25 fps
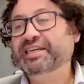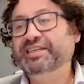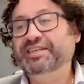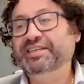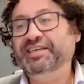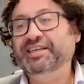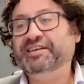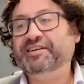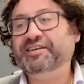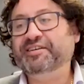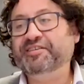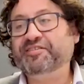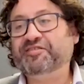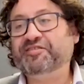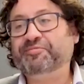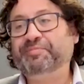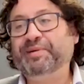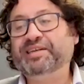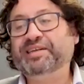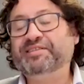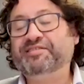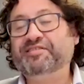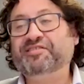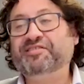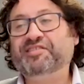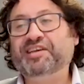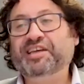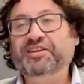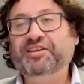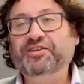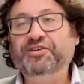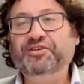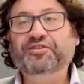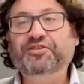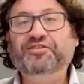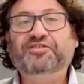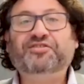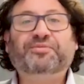You can expect to see
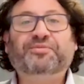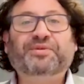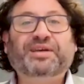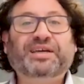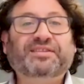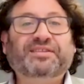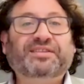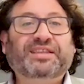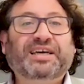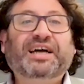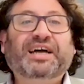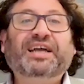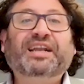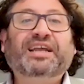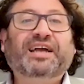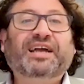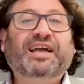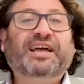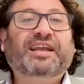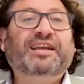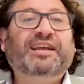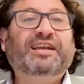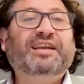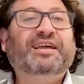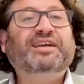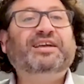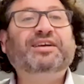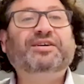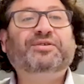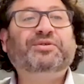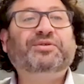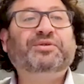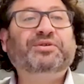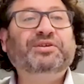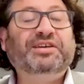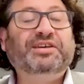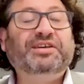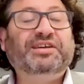news around that, and
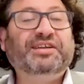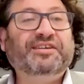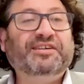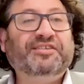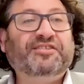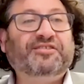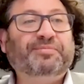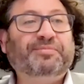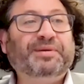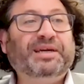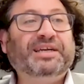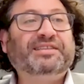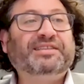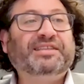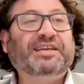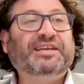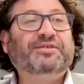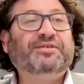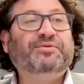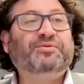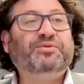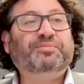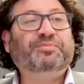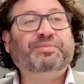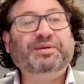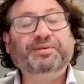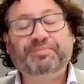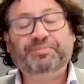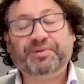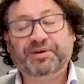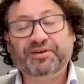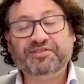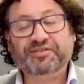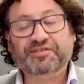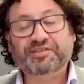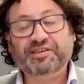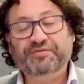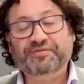or you can expect that it will be
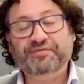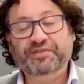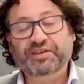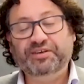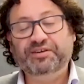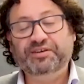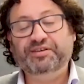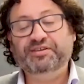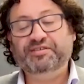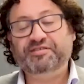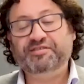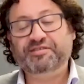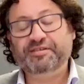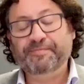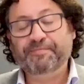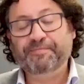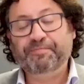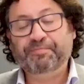positive news.